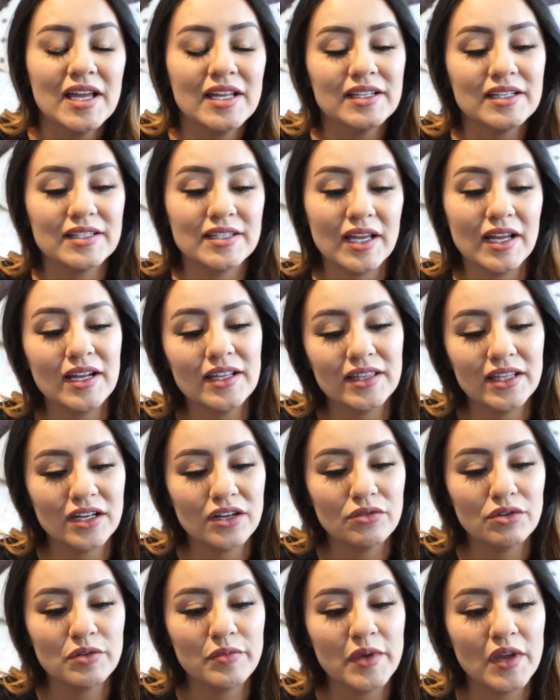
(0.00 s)
decided that
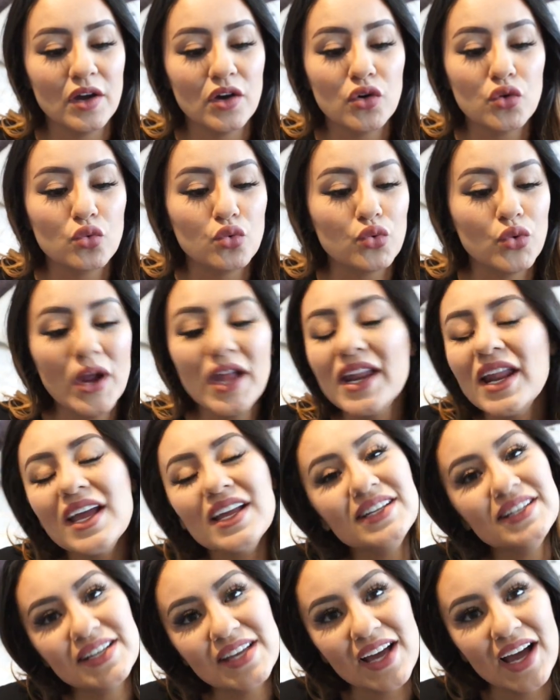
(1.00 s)
it would be a great
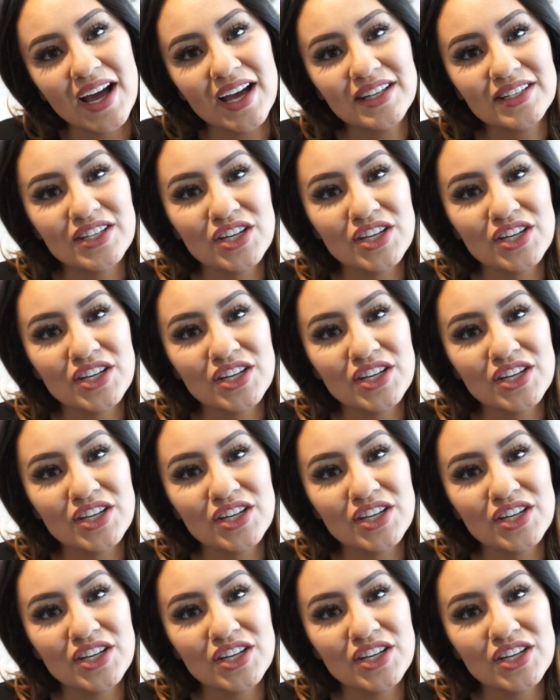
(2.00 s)
idea